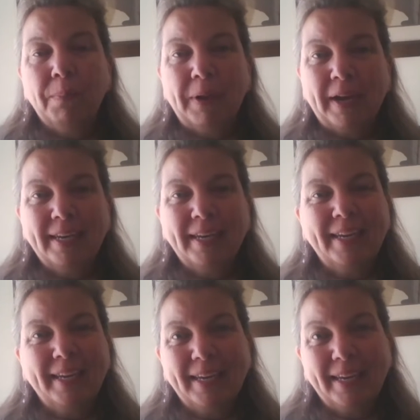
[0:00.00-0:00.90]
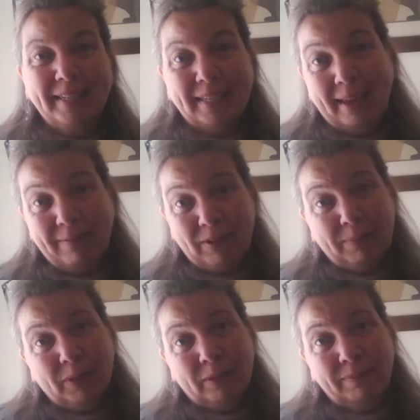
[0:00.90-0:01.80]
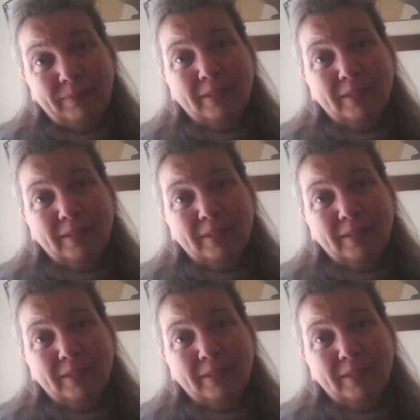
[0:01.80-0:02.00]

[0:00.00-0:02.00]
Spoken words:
but it's inevitable.